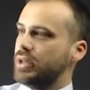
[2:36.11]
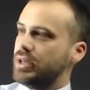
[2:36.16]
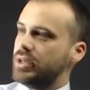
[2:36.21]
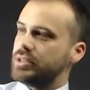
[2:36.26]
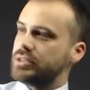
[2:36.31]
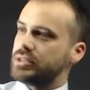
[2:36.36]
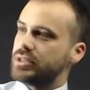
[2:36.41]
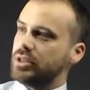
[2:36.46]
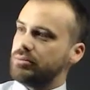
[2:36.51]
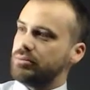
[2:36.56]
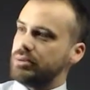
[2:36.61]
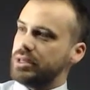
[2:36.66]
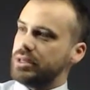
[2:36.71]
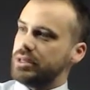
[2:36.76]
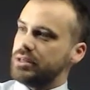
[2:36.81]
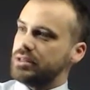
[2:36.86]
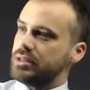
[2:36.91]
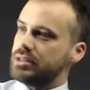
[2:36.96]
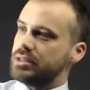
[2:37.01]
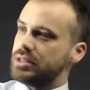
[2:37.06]
It's going to
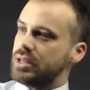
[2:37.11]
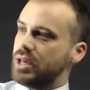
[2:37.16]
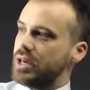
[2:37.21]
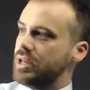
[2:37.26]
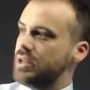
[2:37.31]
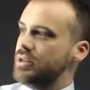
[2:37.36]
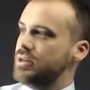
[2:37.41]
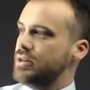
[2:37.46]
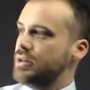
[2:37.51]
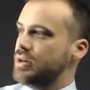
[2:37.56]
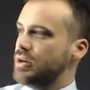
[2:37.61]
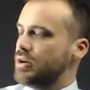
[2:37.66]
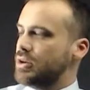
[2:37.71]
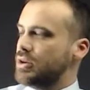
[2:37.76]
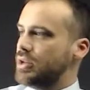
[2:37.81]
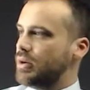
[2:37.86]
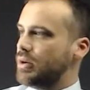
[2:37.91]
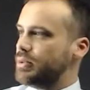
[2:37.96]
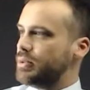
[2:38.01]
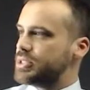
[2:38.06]
be z.
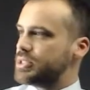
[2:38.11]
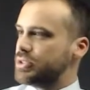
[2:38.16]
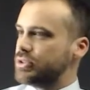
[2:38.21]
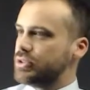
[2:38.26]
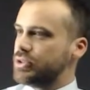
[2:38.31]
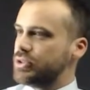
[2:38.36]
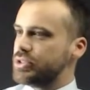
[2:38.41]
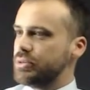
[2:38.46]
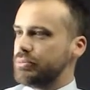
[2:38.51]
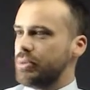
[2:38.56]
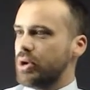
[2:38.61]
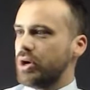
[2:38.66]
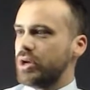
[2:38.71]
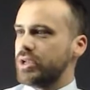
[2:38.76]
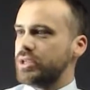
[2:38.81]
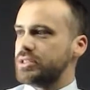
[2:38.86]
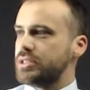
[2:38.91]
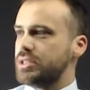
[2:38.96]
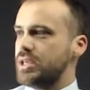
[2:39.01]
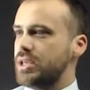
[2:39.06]
Now we still use a
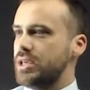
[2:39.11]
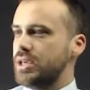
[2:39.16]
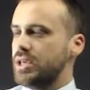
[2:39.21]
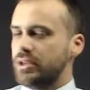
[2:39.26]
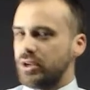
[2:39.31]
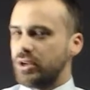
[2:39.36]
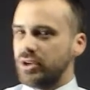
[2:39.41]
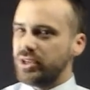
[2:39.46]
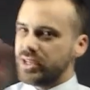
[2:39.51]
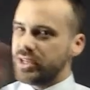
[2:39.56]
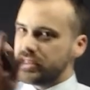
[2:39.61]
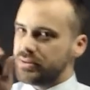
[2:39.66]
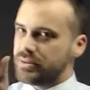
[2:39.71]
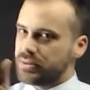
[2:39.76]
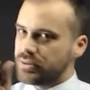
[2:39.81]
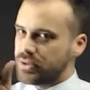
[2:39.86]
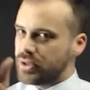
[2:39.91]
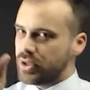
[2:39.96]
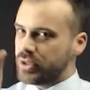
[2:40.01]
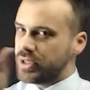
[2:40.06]
minus here.
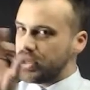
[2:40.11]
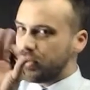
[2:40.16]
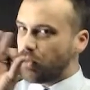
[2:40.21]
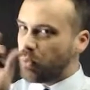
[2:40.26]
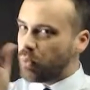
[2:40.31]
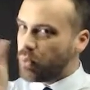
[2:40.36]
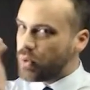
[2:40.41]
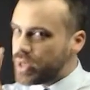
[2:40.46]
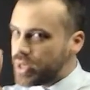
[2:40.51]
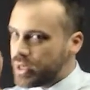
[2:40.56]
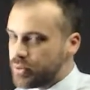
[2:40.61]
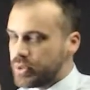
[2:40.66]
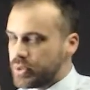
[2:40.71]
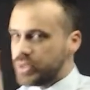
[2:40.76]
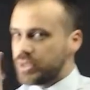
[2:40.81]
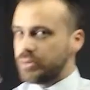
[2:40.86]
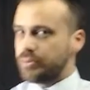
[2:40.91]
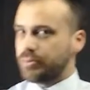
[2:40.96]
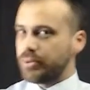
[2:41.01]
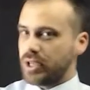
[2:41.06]
Don't get weird
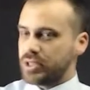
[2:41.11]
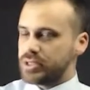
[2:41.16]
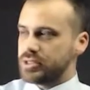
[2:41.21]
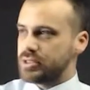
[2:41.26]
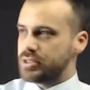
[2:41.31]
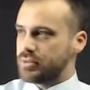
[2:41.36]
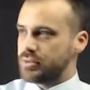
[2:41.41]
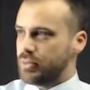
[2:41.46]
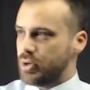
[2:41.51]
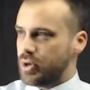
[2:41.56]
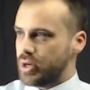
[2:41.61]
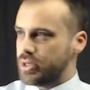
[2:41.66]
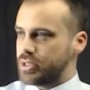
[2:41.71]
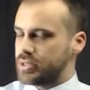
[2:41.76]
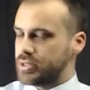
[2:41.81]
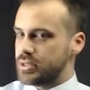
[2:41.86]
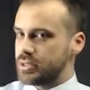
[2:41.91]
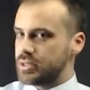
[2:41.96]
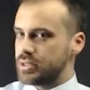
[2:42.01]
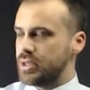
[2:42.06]
with your pluses and
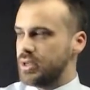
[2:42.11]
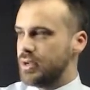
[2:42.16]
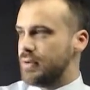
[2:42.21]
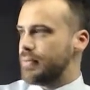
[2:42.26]
minuses.